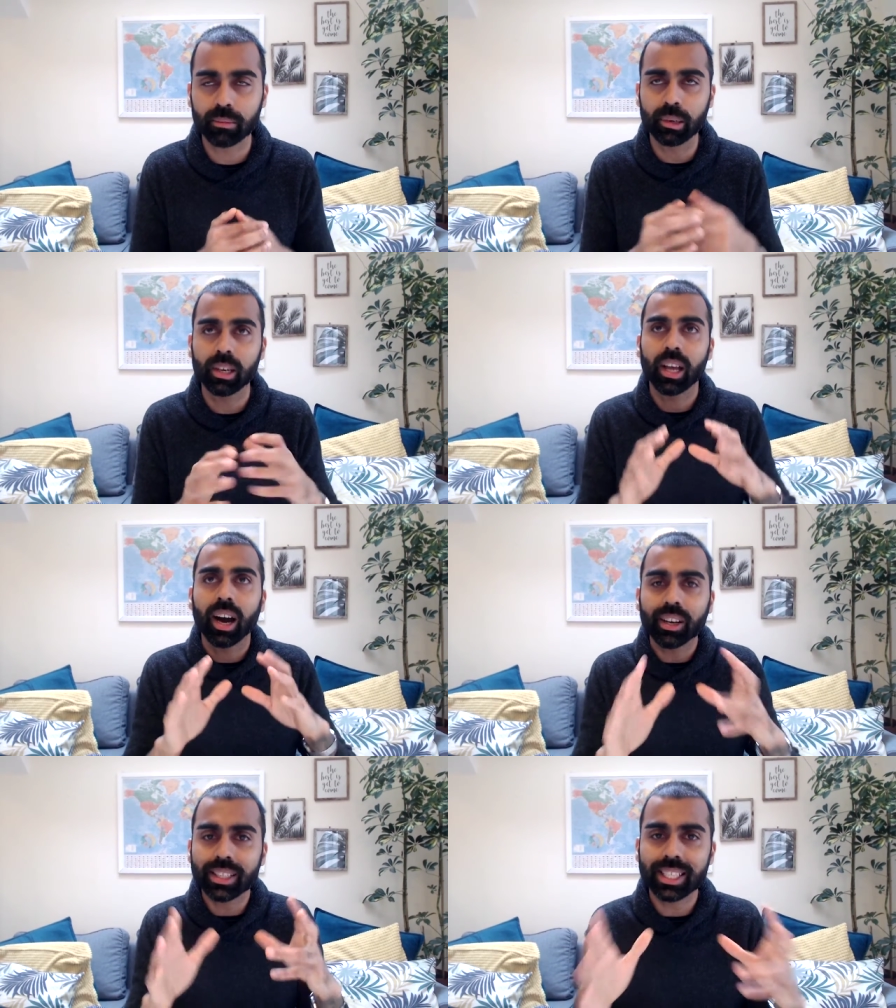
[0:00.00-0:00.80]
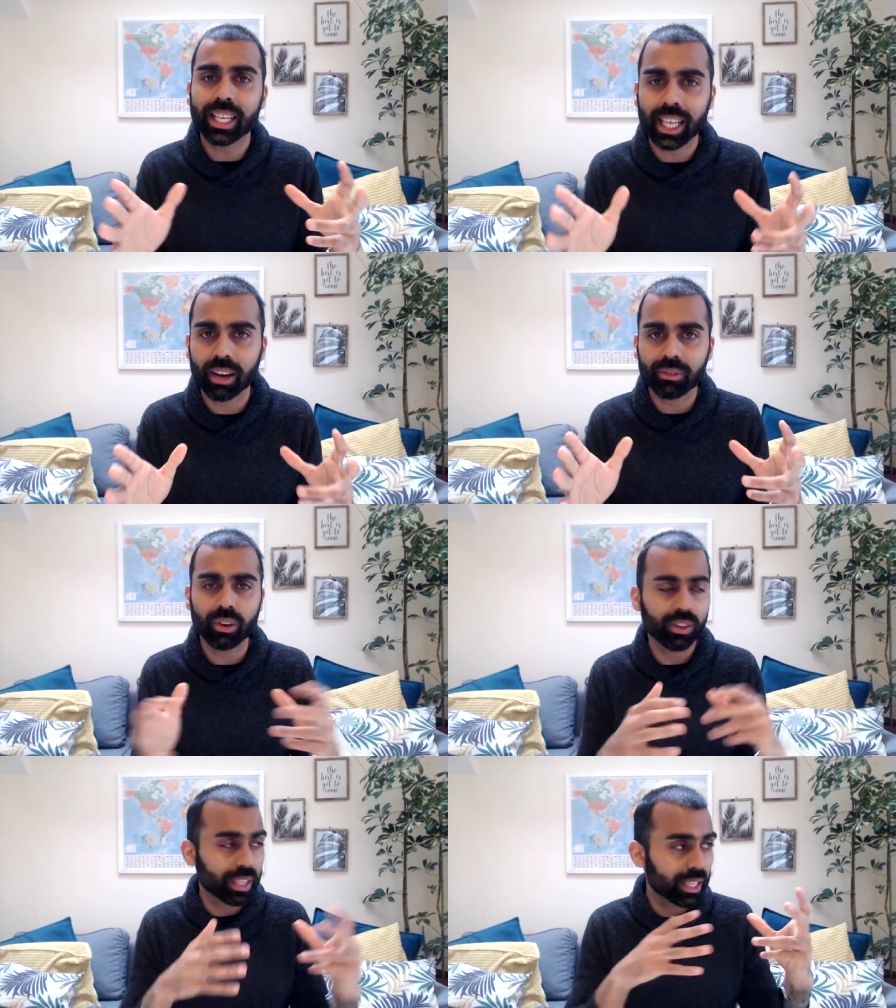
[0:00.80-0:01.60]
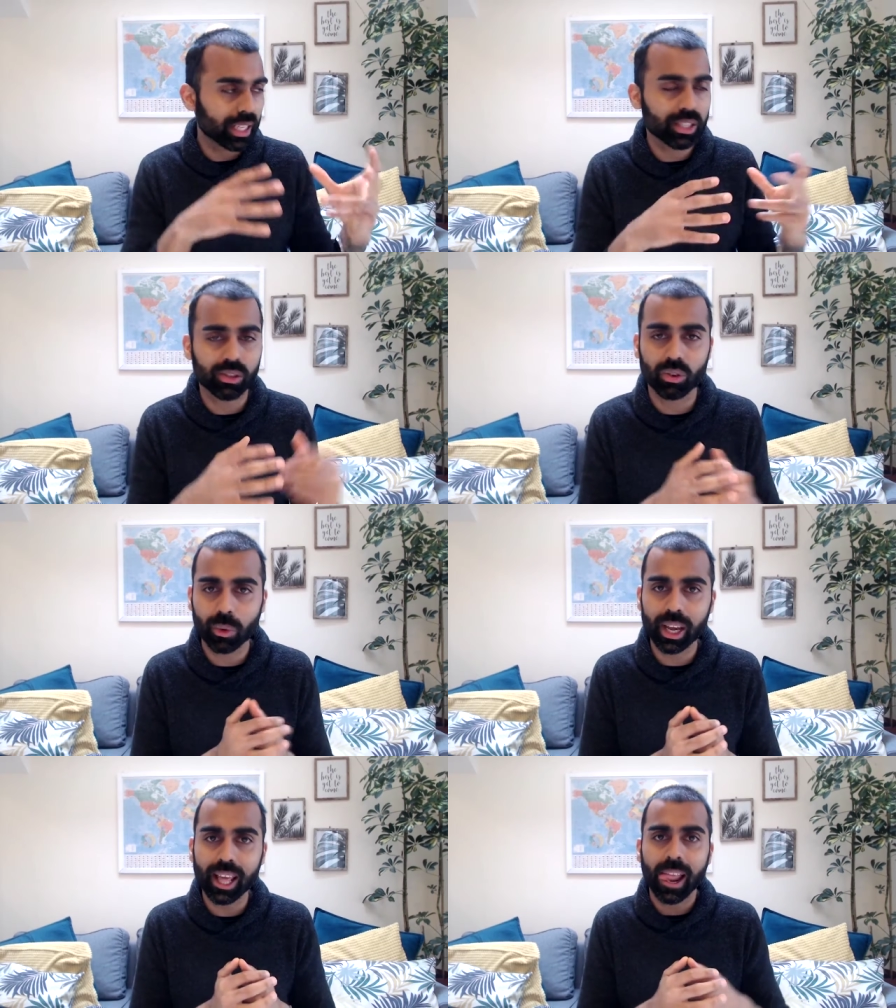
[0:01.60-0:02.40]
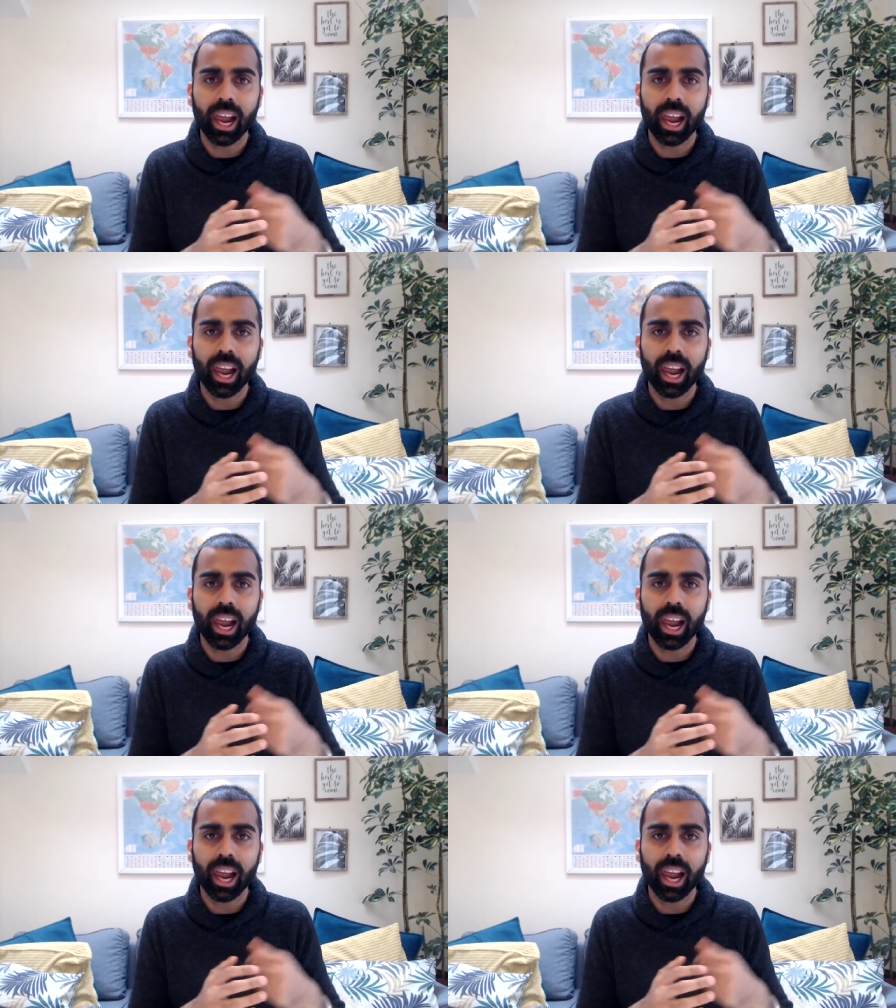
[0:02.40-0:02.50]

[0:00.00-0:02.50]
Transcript: But understanding how far these things are away,